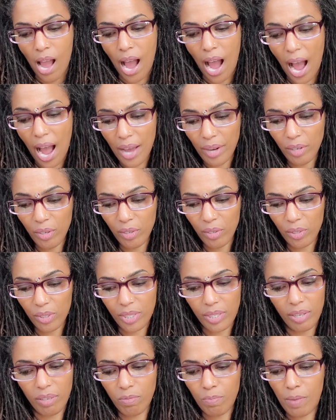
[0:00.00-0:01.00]
Honor
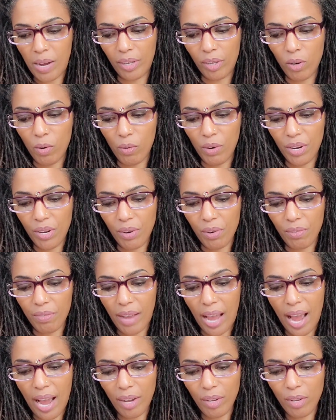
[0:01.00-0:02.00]
yourself by knowing your
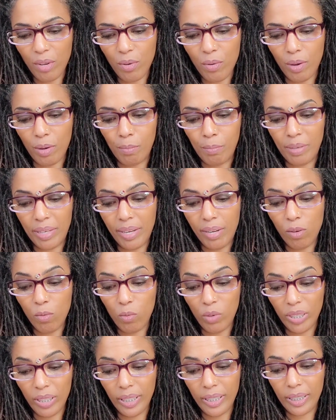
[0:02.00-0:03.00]
value and being
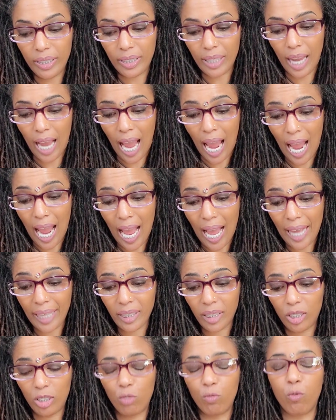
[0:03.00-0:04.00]
willing to
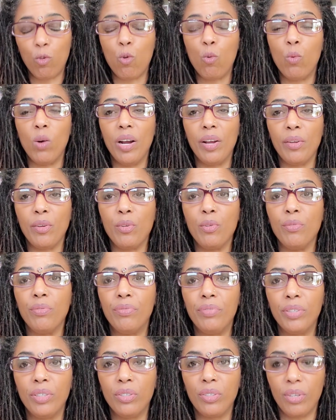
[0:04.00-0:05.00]
ask for what you
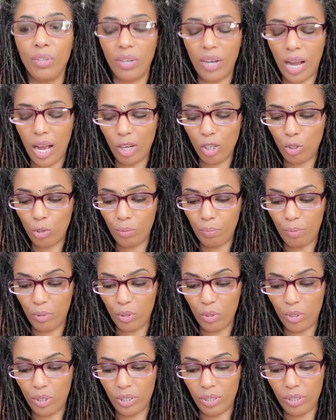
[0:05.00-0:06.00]
feel your
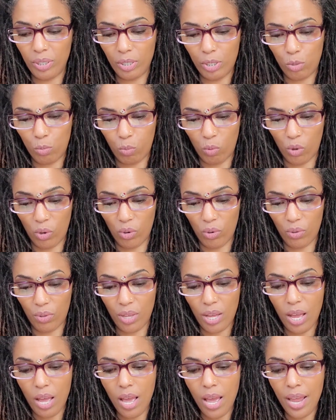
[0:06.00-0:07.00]
contribution is worth.
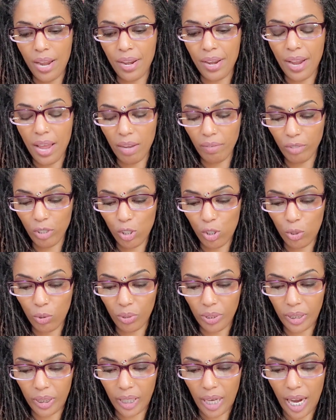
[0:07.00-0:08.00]
Never
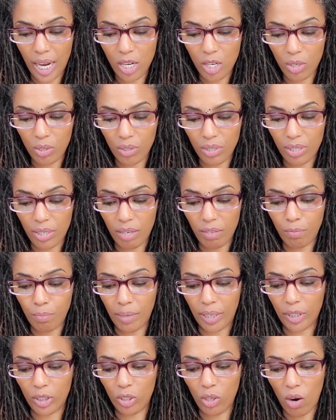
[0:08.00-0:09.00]
shortchange yourself
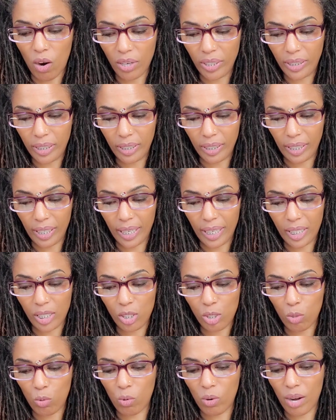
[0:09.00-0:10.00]
by charging
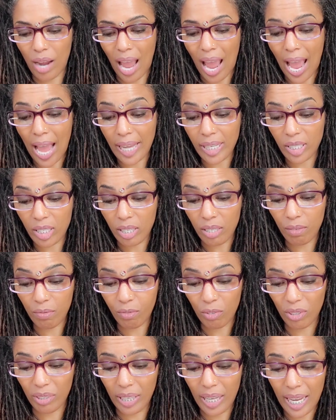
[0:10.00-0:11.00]
less or asking
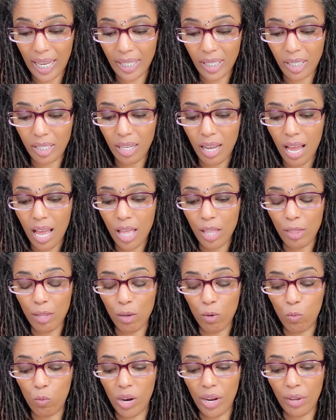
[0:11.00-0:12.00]
for less
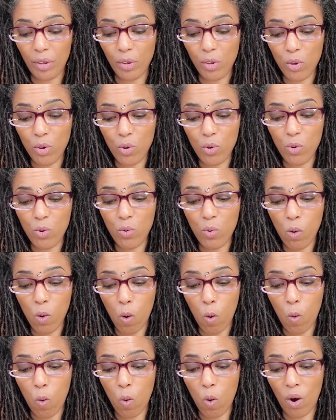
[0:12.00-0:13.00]
than what you
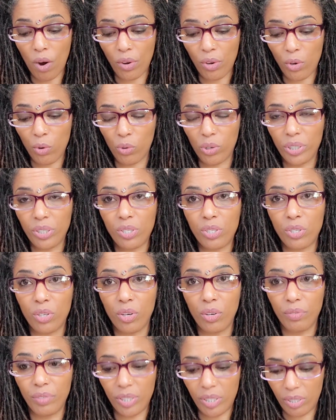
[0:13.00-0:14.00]
or your
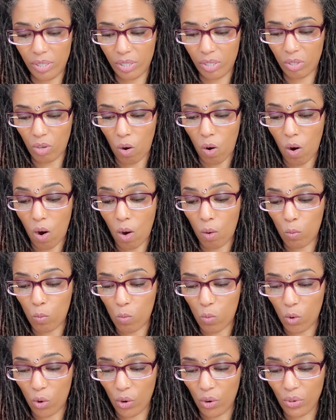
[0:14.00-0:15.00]
services are
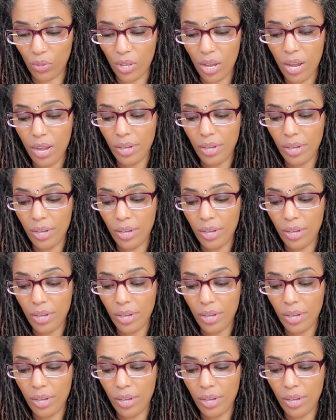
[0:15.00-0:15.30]
worth.